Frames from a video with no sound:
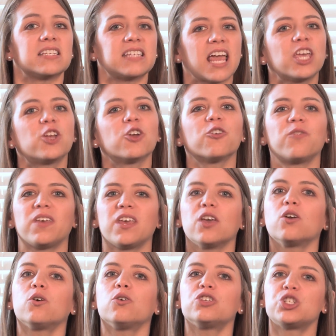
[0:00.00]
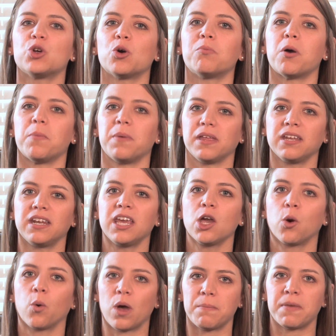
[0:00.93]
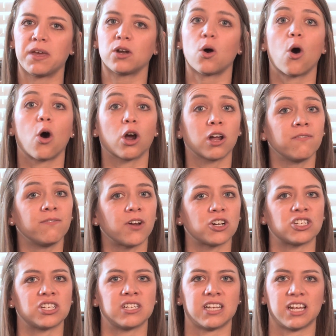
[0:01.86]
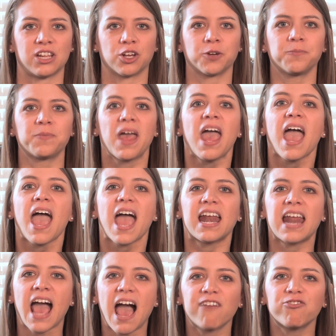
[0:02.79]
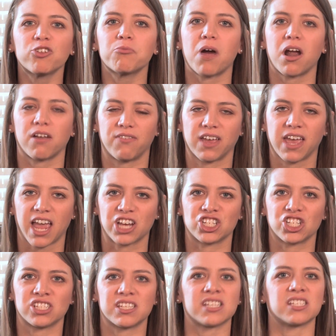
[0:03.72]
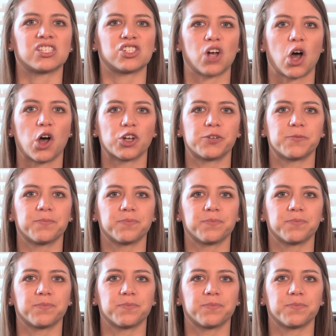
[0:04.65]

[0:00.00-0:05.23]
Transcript: Take your vehicle to a mobility equipment or conversion dealer and have your modifications installed.